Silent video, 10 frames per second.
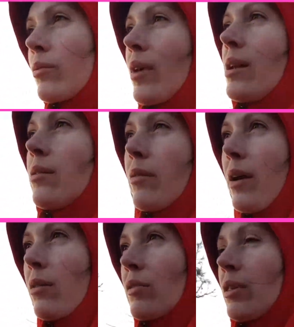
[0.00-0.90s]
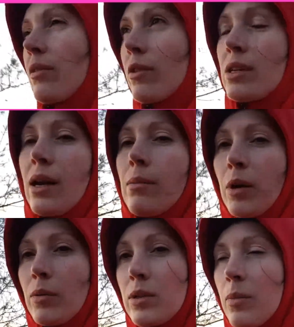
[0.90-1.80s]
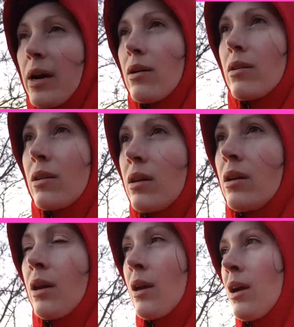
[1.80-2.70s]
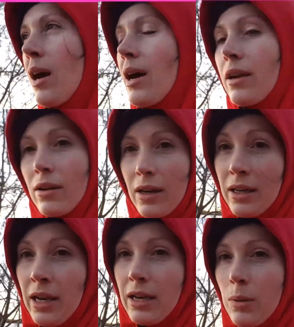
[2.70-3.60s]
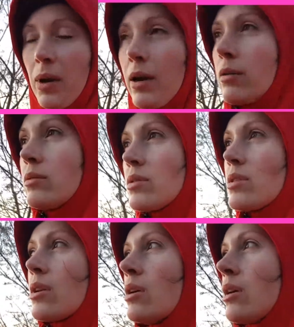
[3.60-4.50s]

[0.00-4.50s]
Right around delivery time, I was about 180 pounds